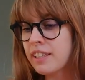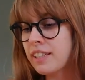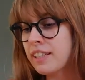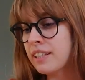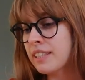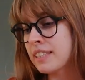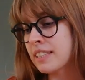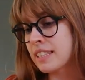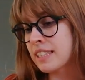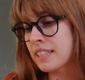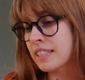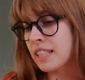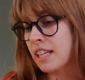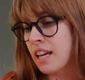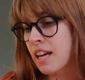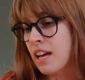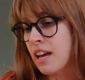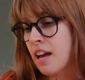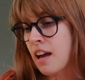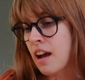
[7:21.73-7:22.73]
is
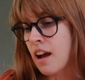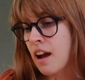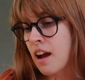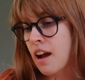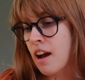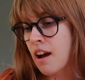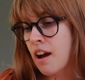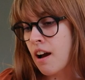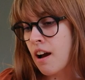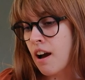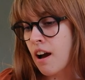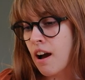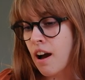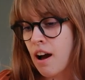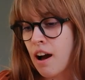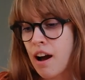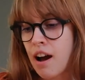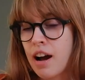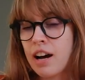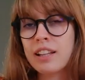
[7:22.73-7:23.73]

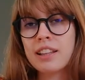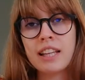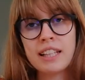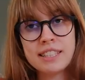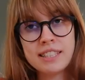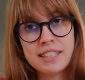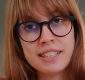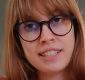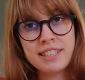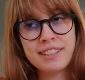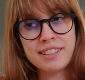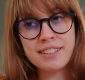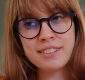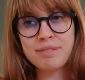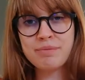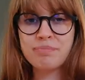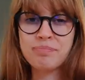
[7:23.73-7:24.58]
a lesson.